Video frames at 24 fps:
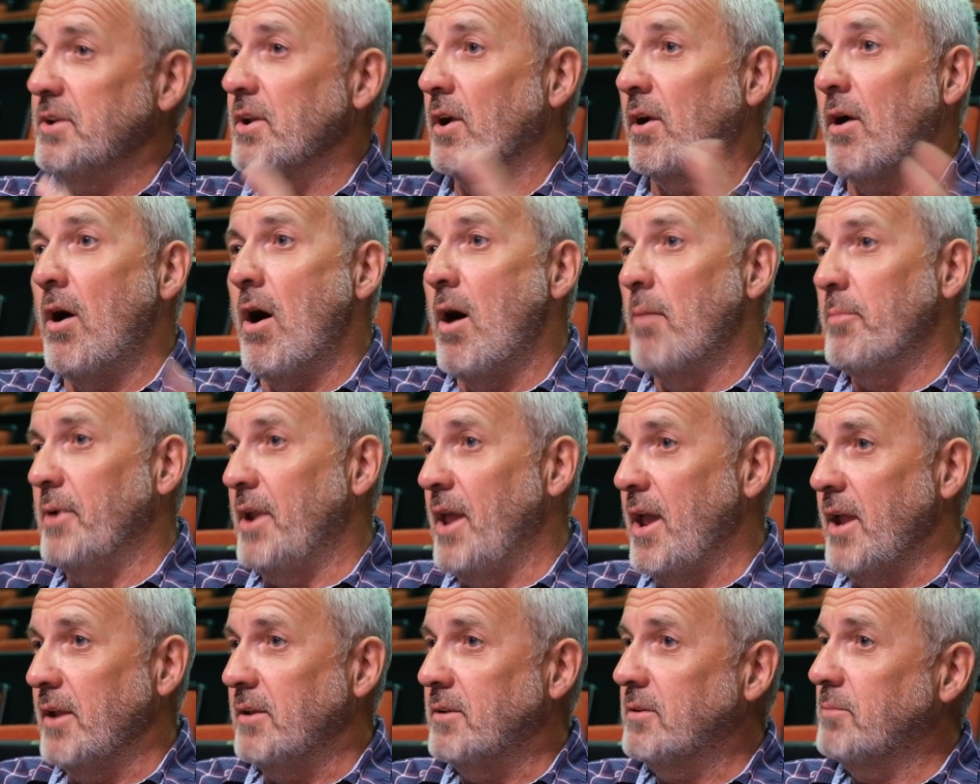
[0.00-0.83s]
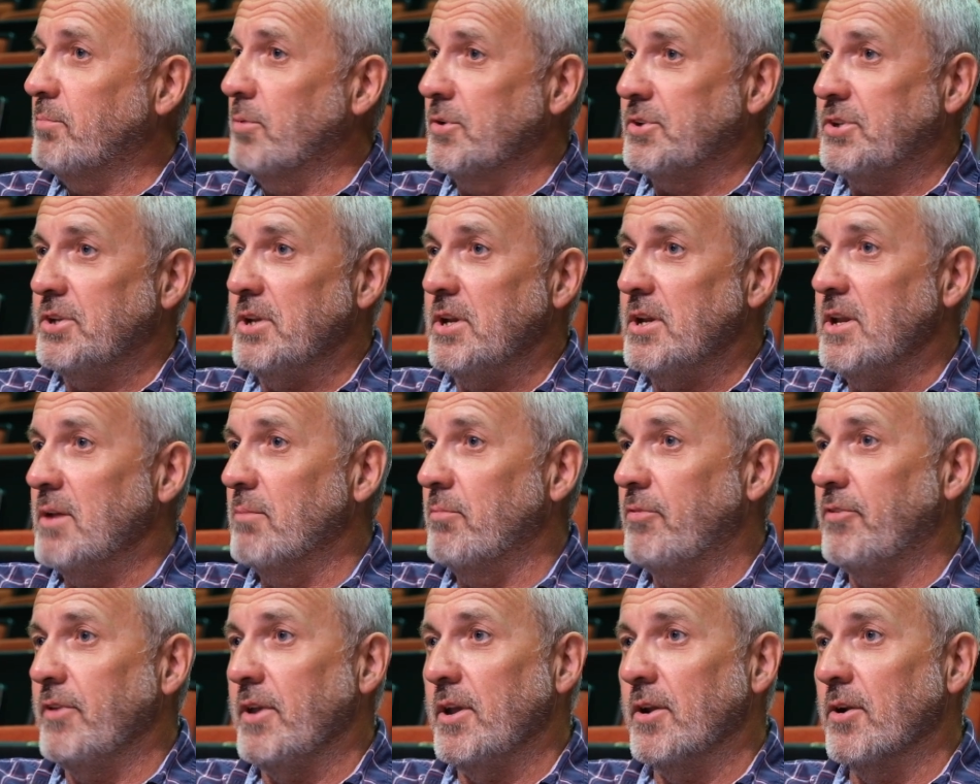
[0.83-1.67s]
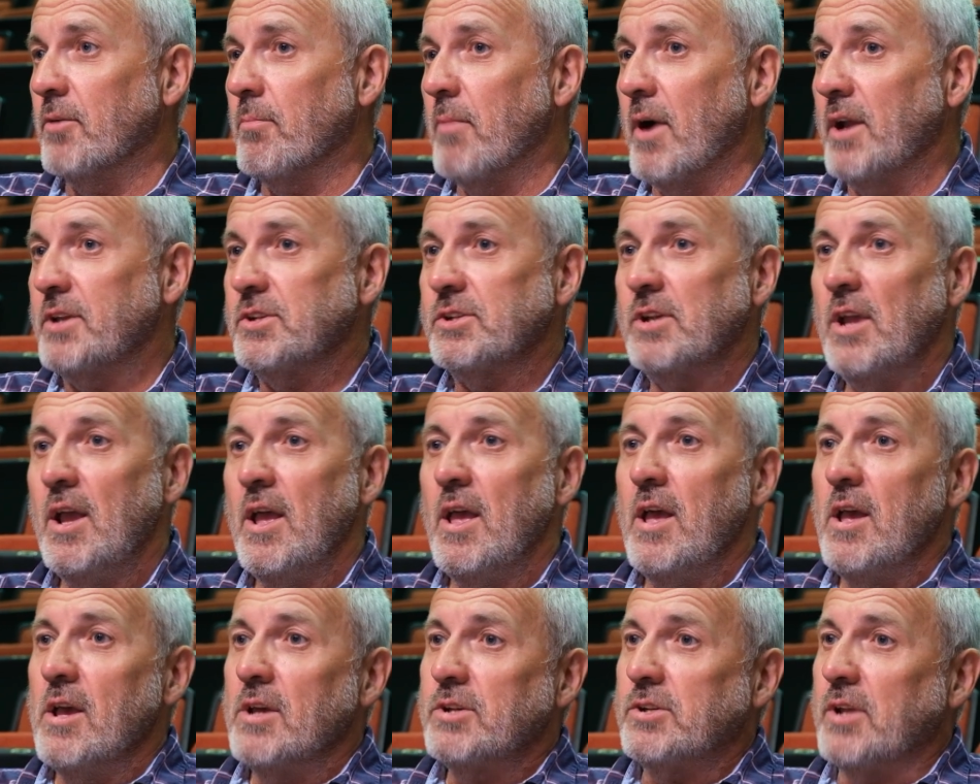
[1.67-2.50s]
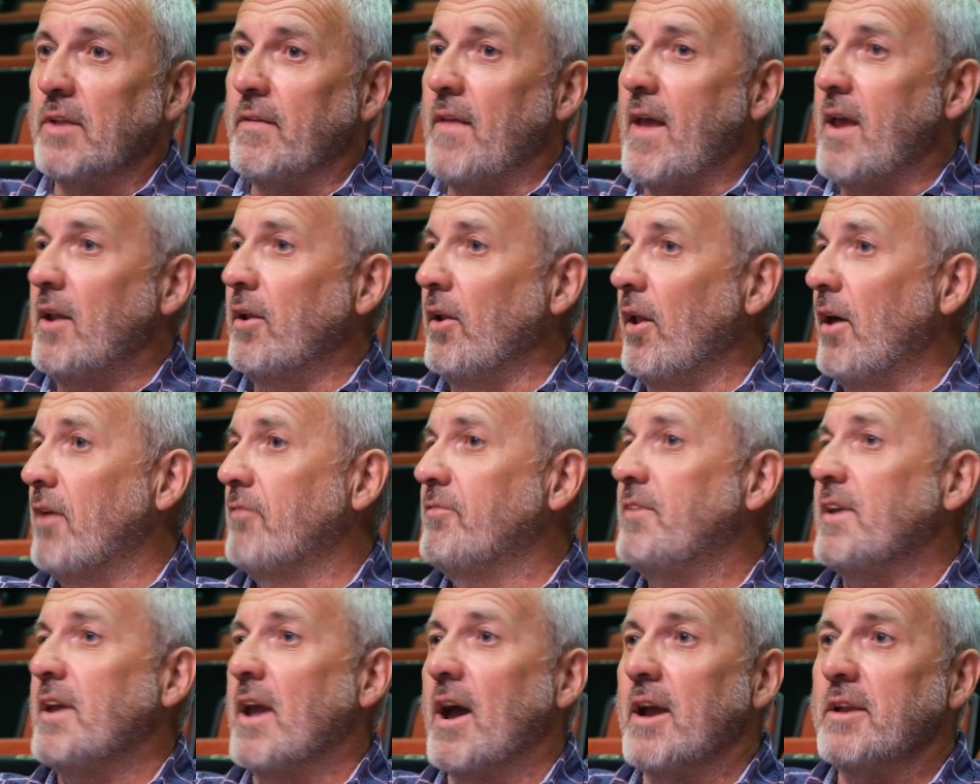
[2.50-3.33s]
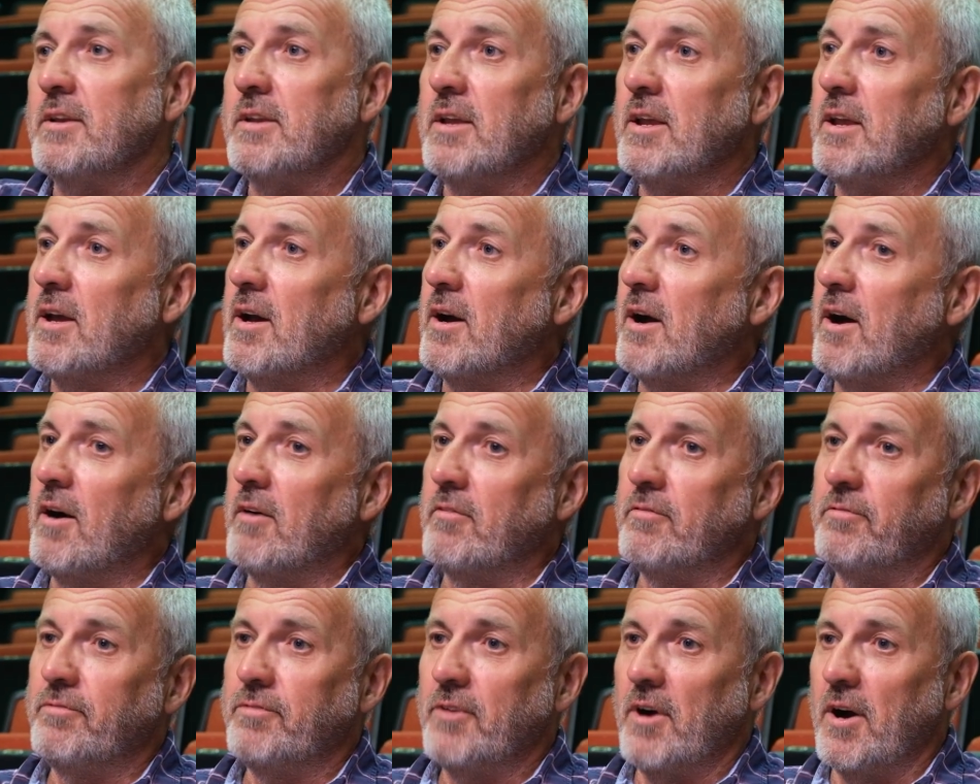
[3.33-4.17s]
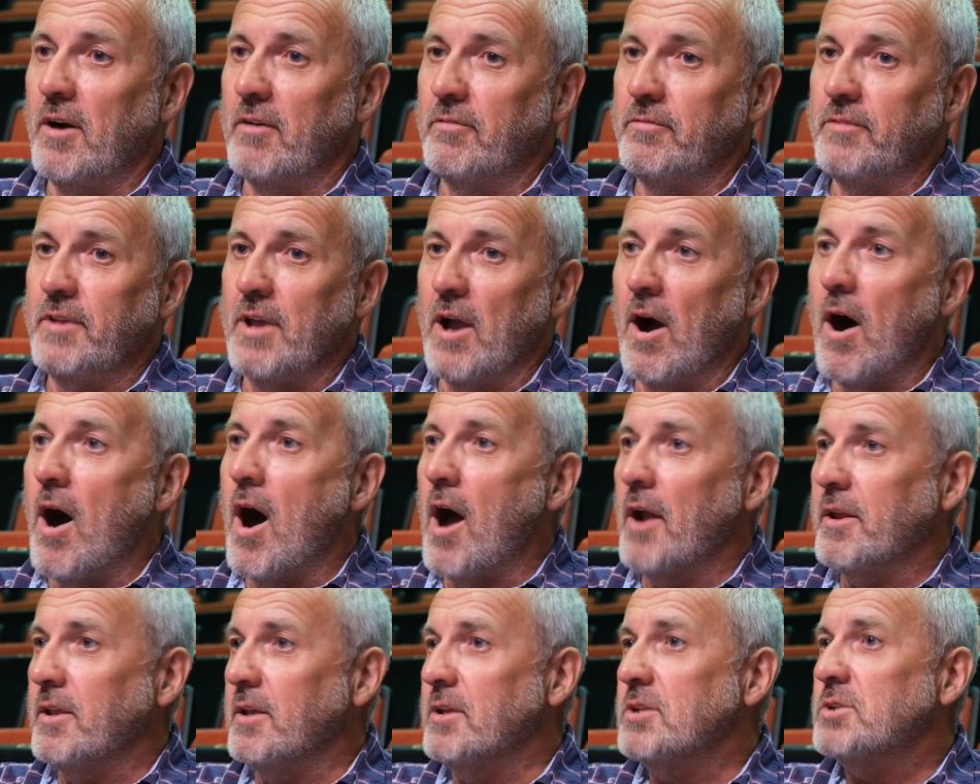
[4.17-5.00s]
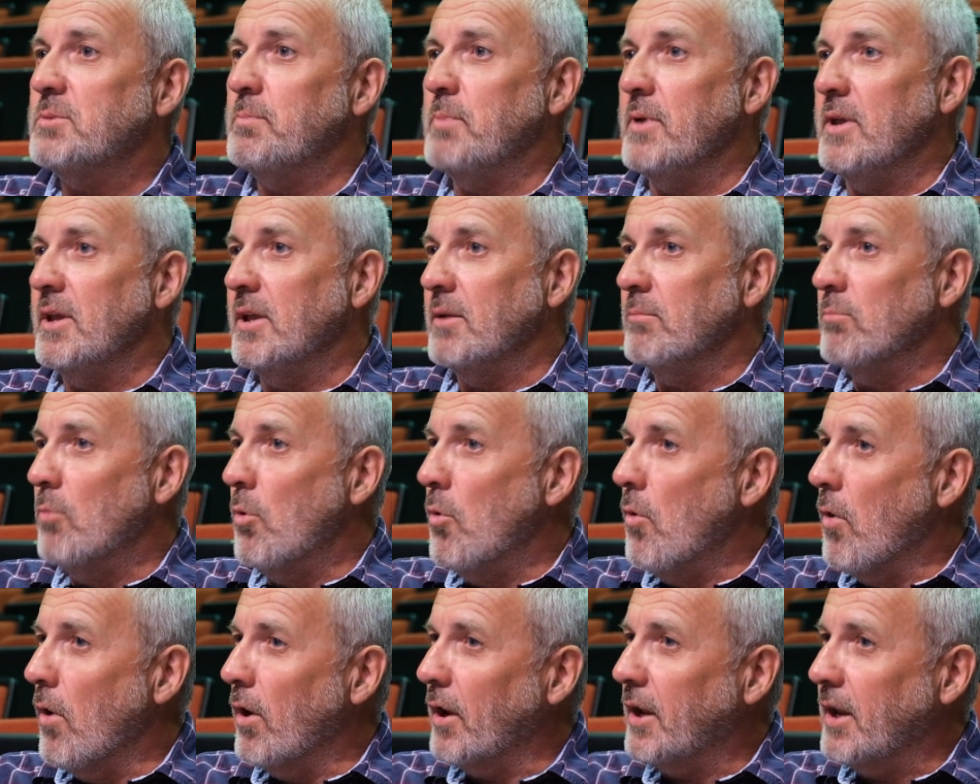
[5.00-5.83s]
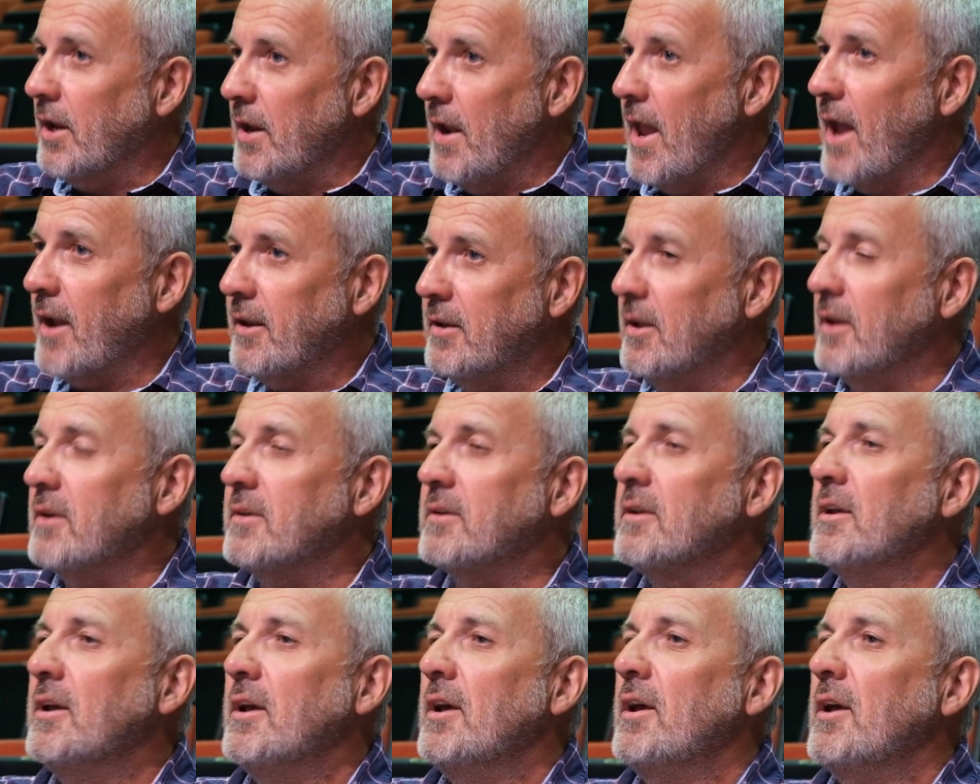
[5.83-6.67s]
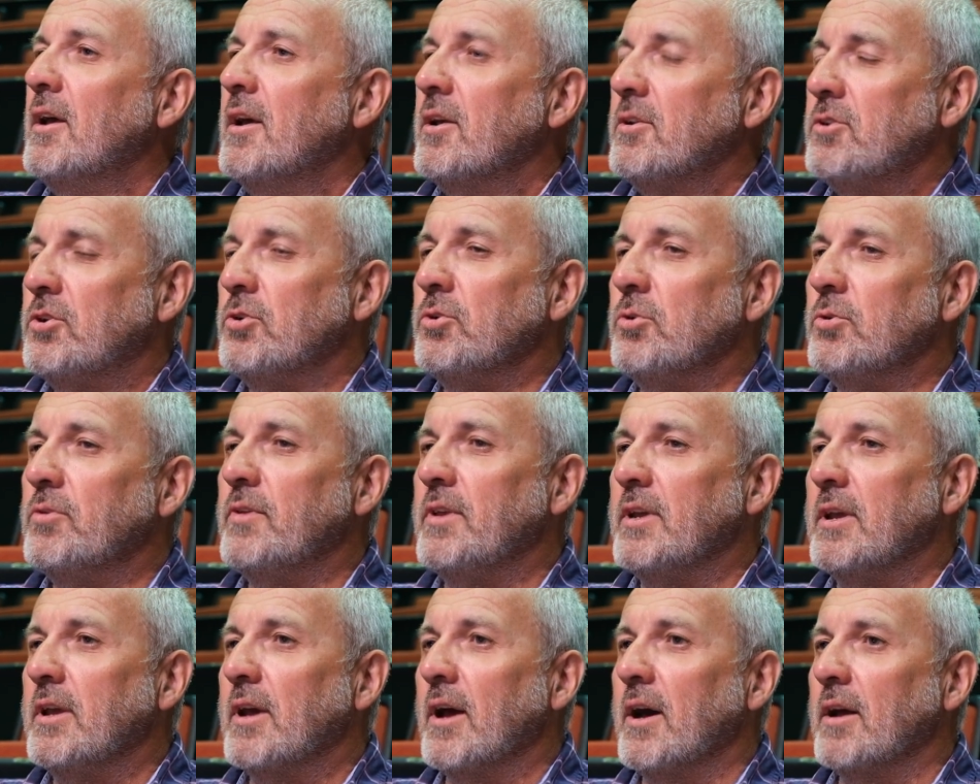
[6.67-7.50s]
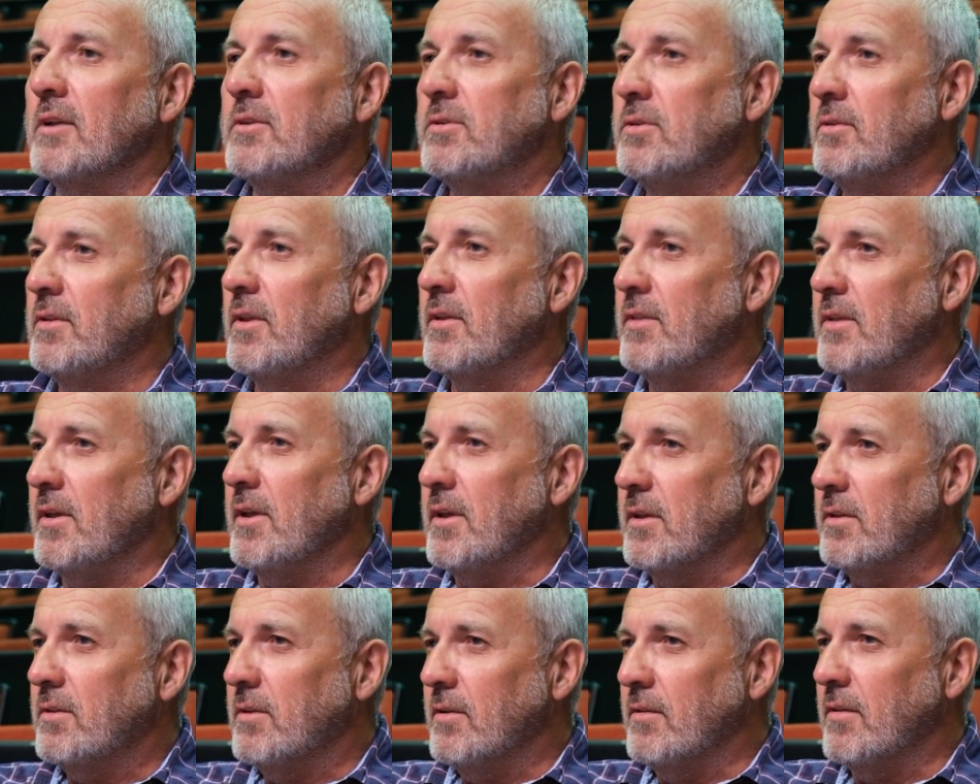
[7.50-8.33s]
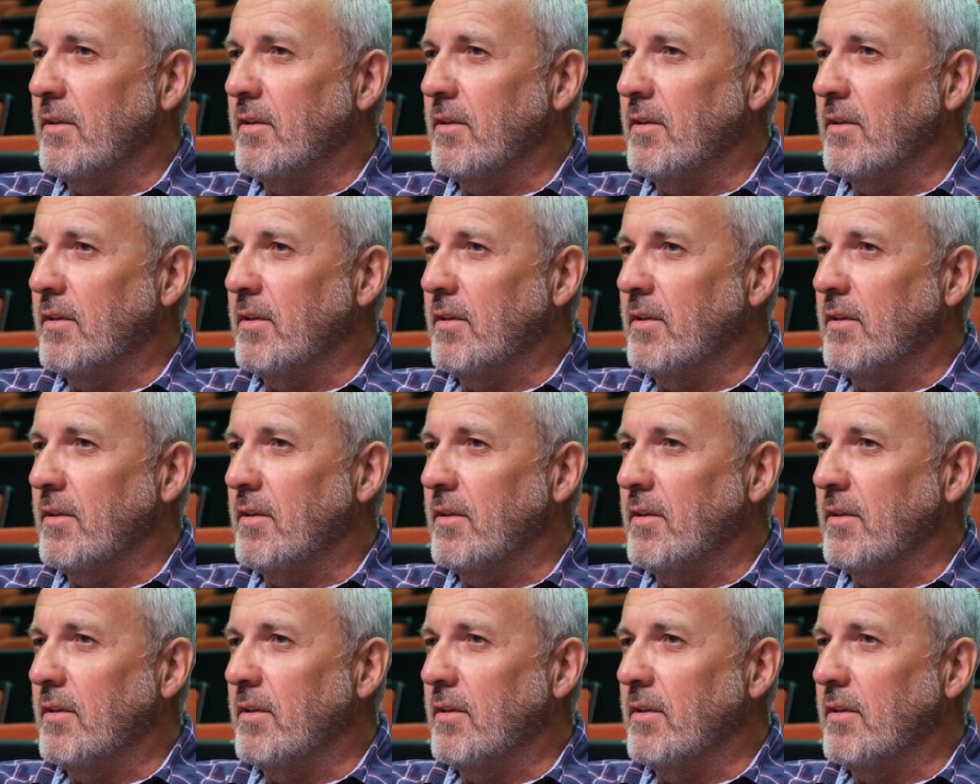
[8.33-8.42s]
accommodate proscenium theatre much. So they loved the idea of the audience being more connected to the